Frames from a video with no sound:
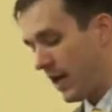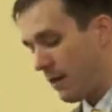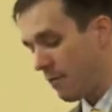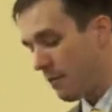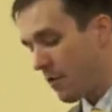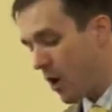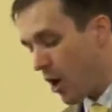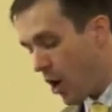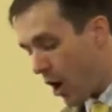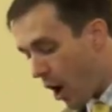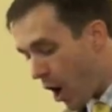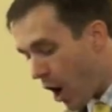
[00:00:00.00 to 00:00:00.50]

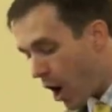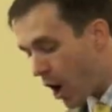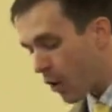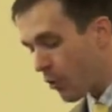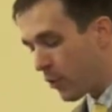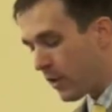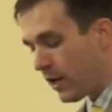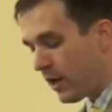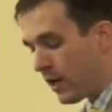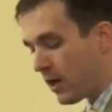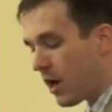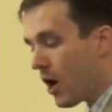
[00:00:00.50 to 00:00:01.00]
him?
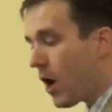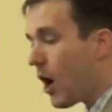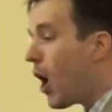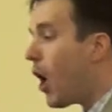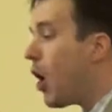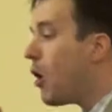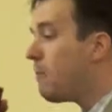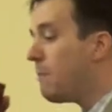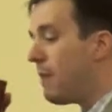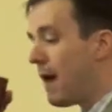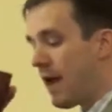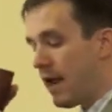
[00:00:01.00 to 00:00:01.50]
Are we
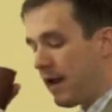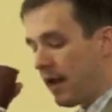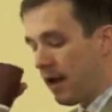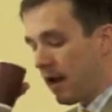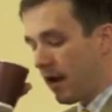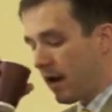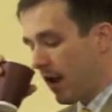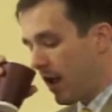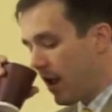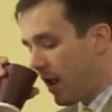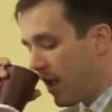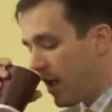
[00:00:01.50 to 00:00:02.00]

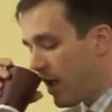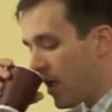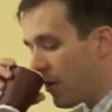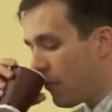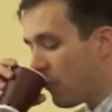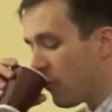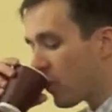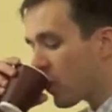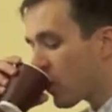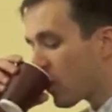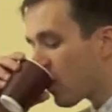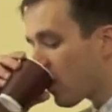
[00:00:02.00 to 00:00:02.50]
obeying
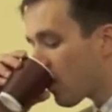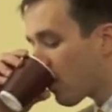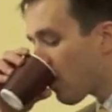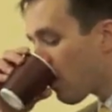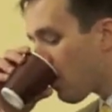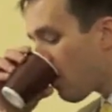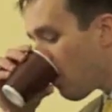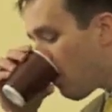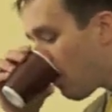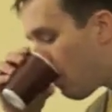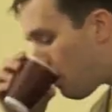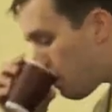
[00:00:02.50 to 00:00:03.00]
him?
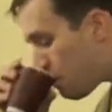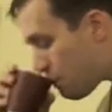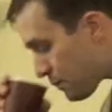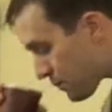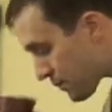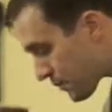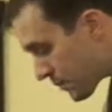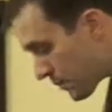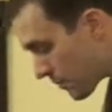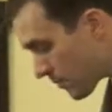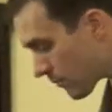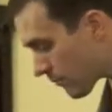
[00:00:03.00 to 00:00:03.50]

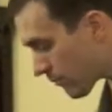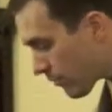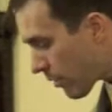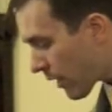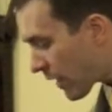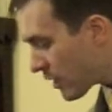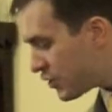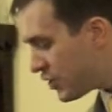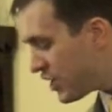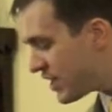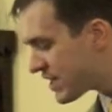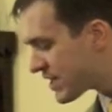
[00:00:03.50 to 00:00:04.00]

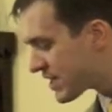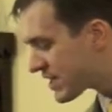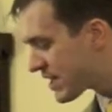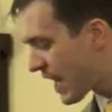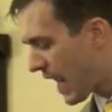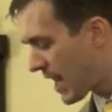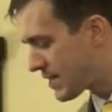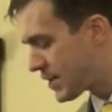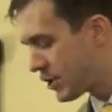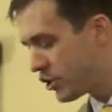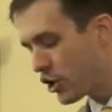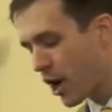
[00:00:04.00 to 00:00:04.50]
Jesus
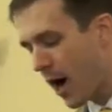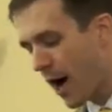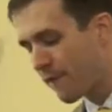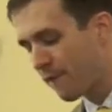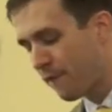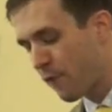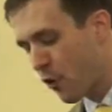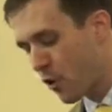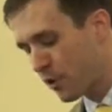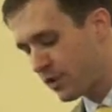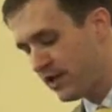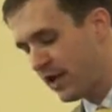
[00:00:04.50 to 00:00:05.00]
says in
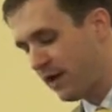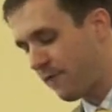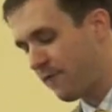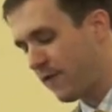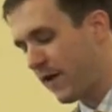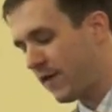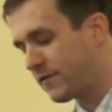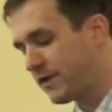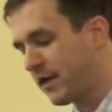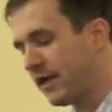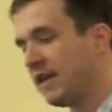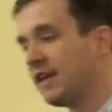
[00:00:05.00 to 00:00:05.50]
John
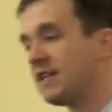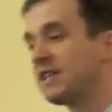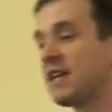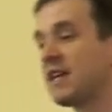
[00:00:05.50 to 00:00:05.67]
14:15, he